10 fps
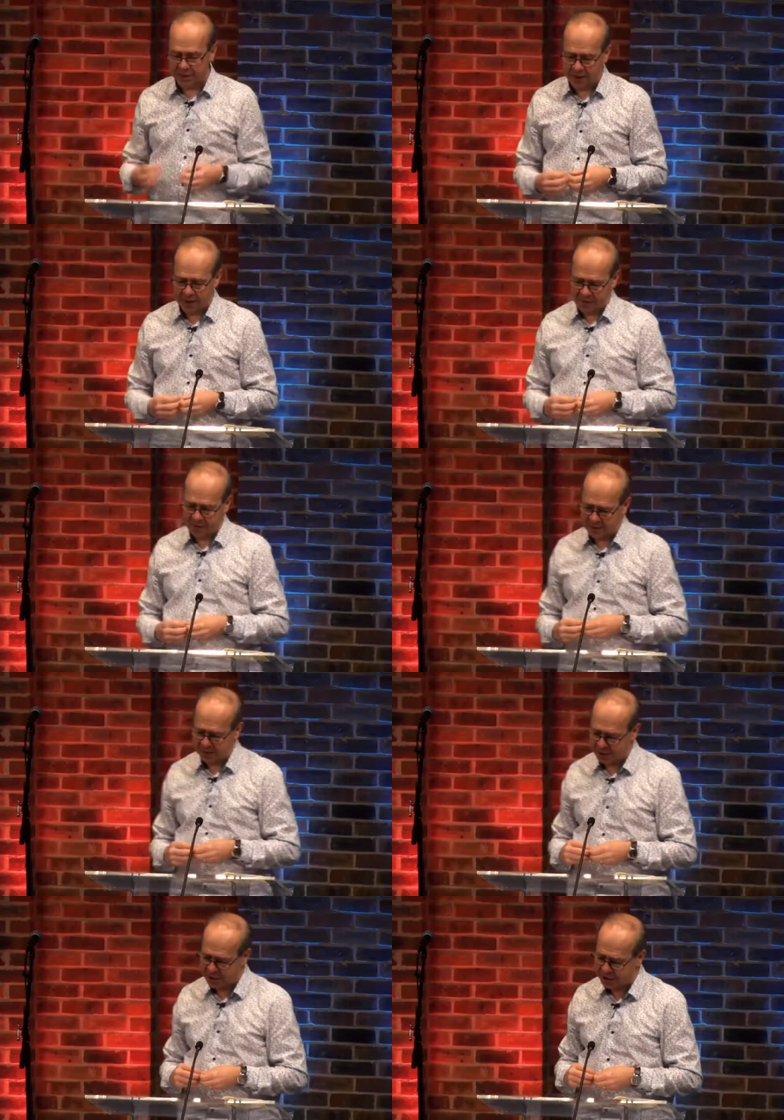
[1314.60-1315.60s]
events
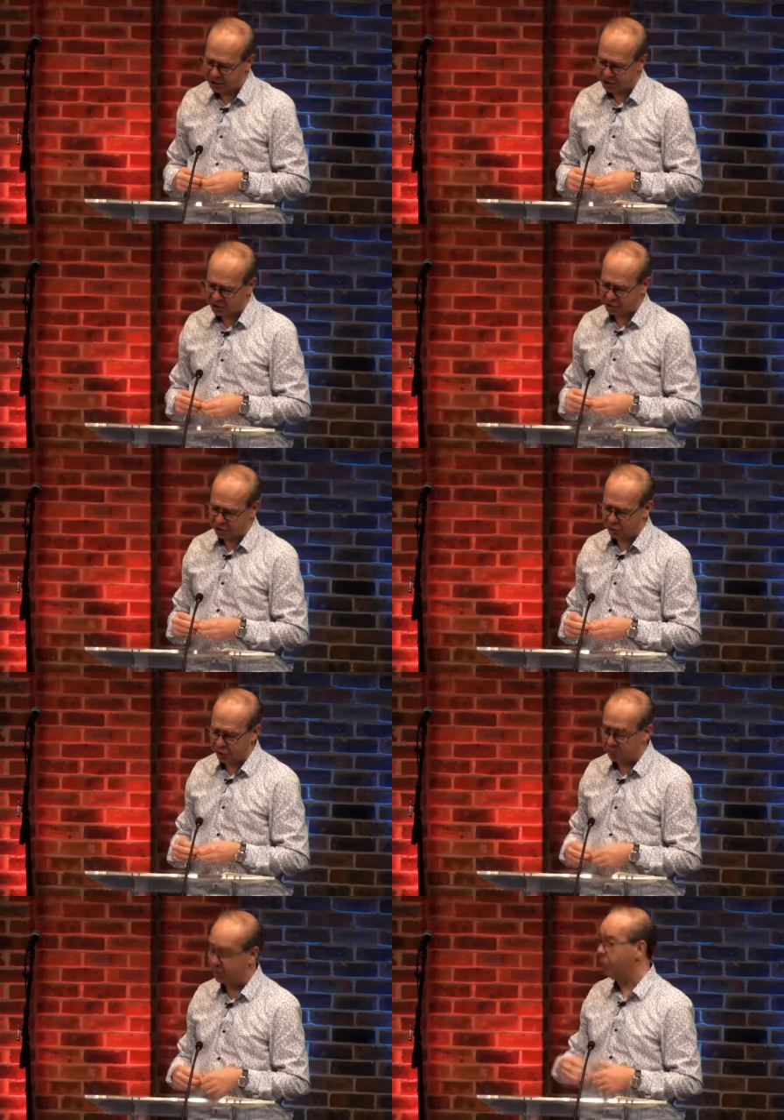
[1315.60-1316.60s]
that he's just
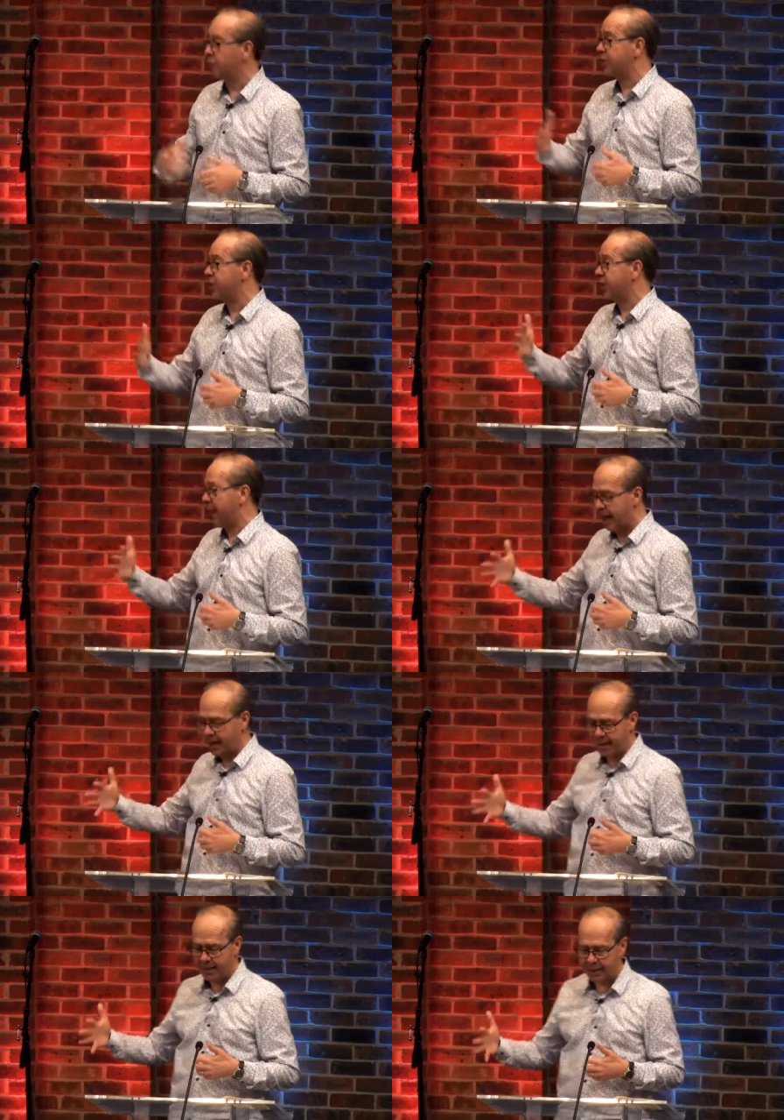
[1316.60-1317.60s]
described are not just the
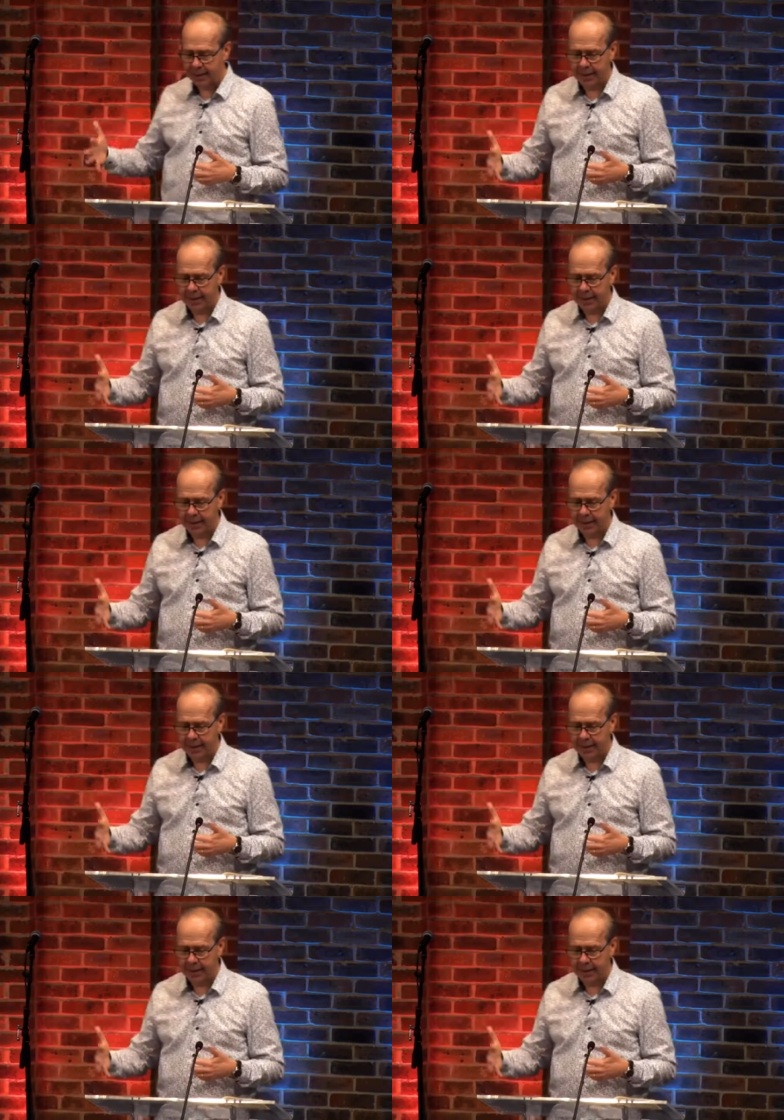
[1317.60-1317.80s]
end,